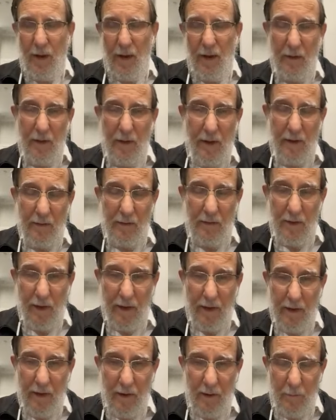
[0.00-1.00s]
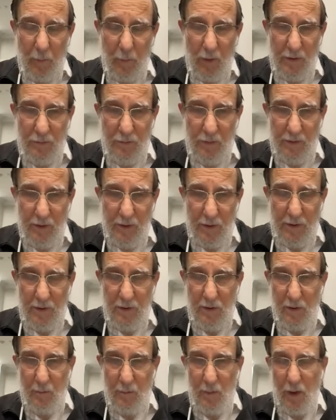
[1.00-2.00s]
and and and in a more
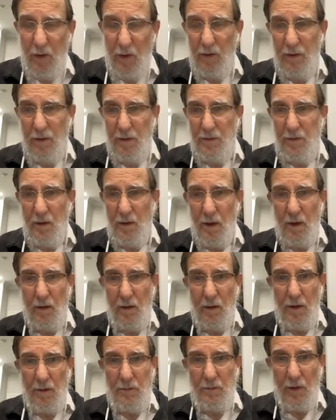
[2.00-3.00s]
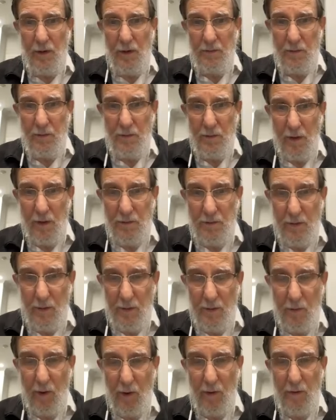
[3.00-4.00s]
traditional mode, as uh, as Reza says,
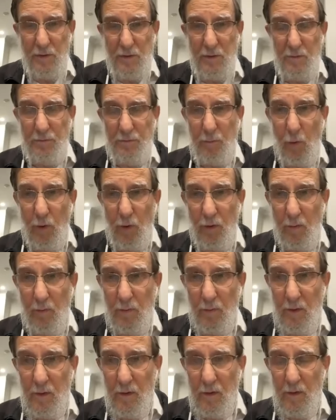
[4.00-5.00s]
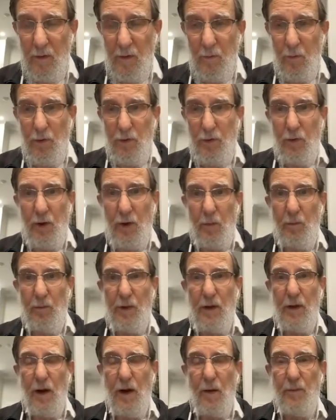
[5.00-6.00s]
there there are the Sephorim, which you can
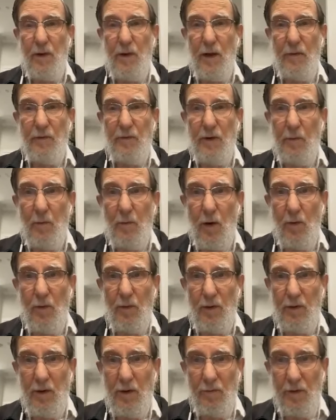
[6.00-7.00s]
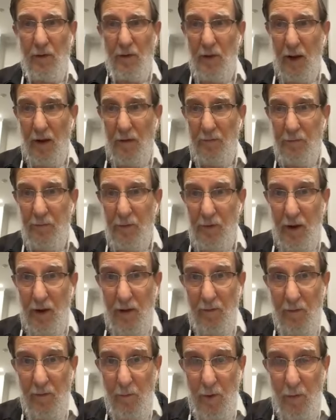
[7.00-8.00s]
pick up every moment of your life when you
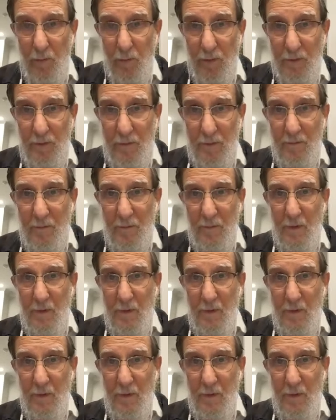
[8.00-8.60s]
have a moment.